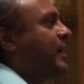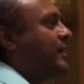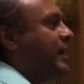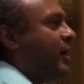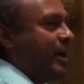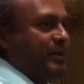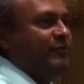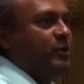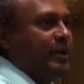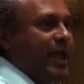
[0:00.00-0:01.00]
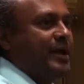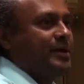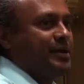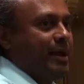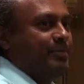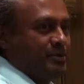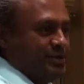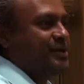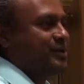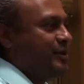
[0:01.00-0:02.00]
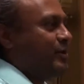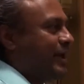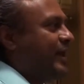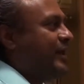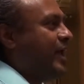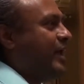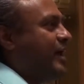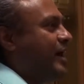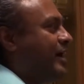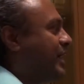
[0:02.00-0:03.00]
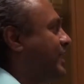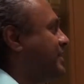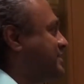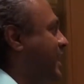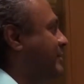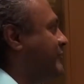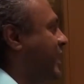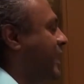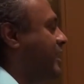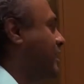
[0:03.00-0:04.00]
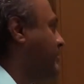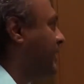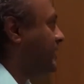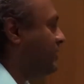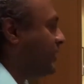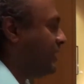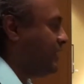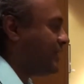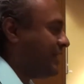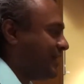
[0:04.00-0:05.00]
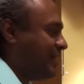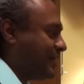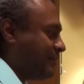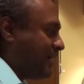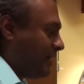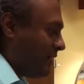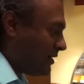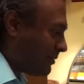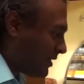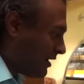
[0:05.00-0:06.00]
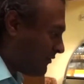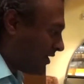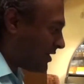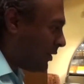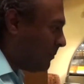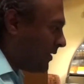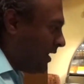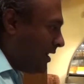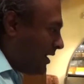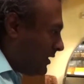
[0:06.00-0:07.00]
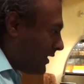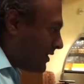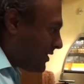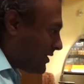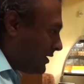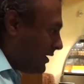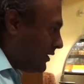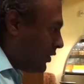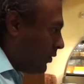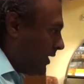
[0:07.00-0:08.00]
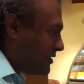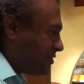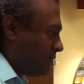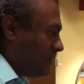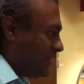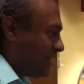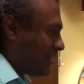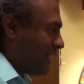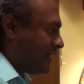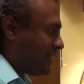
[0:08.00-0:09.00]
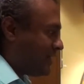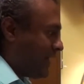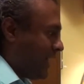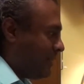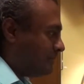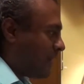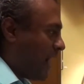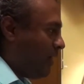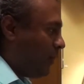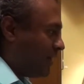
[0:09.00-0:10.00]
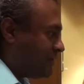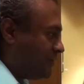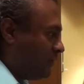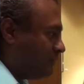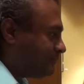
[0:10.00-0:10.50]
Now, I'm giving you a canned example, just getting the time of day, but you can easily see something different. So let's go into this, and let's say I want to,